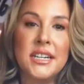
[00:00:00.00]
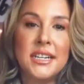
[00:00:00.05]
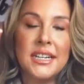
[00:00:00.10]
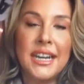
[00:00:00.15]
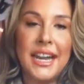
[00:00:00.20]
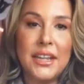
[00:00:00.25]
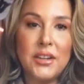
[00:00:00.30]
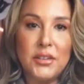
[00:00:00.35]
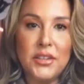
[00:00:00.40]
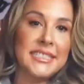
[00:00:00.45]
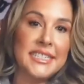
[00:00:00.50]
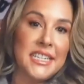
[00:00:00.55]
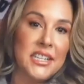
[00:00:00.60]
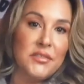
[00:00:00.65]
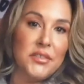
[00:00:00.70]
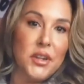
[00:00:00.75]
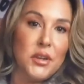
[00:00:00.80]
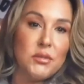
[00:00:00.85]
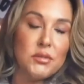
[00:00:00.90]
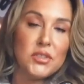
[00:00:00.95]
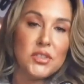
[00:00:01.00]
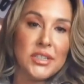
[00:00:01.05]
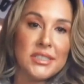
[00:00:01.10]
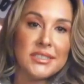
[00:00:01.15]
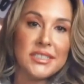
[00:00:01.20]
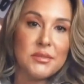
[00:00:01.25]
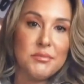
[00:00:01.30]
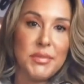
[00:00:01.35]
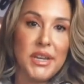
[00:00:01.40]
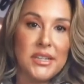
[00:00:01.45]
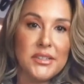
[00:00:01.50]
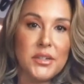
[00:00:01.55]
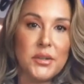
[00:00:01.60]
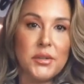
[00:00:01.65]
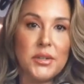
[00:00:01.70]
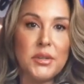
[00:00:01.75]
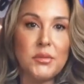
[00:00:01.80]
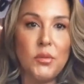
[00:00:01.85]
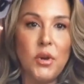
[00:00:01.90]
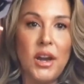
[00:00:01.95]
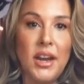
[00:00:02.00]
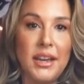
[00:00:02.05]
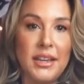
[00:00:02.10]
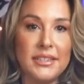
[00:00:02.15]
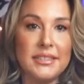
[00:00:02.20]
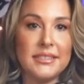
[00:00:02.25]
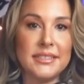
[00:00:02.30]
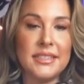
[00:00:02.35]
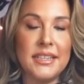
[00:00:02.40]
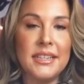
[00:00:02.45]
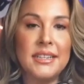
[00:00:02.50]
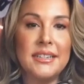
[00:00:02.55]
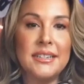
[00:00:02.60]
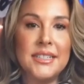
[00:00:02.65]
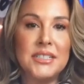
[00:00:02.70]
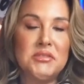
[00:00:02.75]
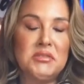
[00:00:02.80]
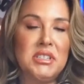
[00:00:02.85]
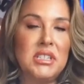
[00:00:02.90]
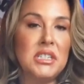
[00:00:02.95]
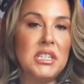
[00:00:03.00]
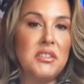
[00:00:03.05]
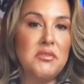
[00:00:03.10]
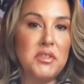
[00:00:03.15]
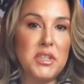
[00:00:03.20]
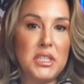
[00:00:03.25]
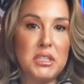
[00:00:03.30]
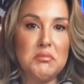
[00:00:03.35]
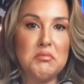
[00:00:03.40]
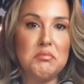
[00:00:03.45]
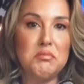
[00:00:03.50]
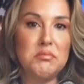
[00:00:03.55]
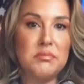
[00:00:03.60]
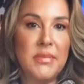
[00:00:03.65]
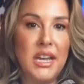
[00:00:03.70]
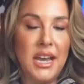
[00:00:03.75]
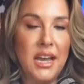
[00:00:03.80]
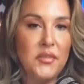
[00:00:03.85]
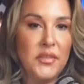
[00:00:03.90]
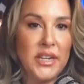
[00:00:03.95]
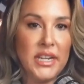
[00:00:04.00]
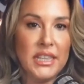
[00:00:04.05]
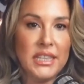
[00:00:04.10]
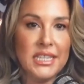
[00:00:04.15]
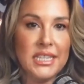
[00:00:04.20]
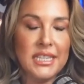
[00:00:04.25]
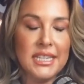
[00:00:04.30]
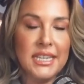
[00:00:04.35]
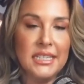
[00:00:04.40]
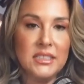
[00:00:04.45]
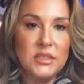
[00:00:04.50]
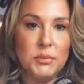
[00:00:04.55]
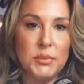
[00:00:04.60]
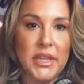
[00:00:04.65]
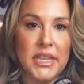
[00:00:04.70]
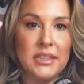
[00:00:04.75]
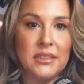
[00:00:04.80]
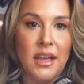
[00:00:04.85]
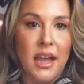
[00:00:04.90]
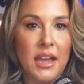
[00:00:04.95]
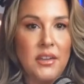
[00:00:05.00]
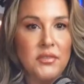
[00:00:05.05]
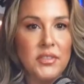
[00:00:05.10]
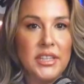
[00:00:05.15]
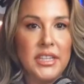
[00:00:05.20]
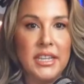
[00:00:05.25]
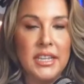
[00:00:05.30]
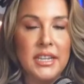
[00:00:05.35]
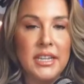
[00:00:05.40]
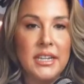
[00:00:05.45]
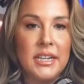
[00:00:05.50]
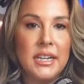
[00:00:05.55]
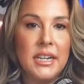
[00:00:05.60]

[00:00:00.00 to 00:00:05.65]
I don't even know who Justin Baldoni was. Didn't even have anything against Blake Lively.